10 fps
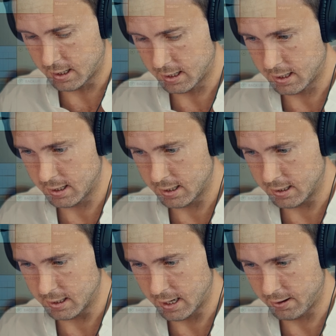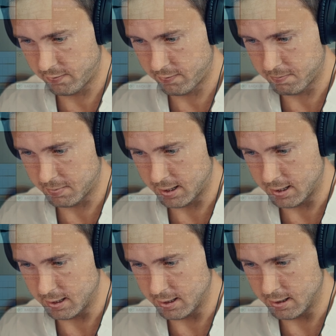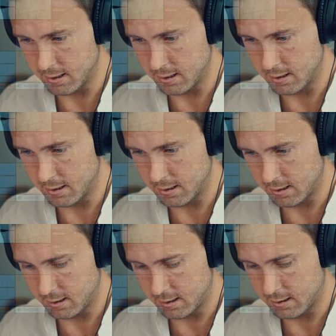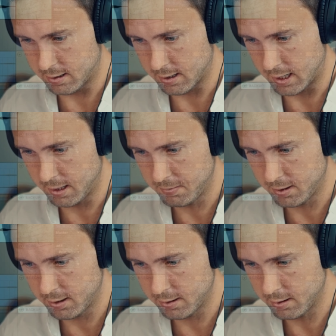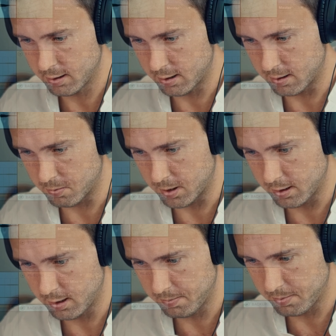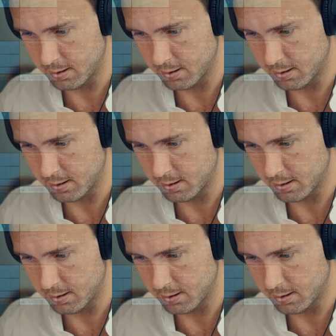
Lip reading: I have my time here on one knob,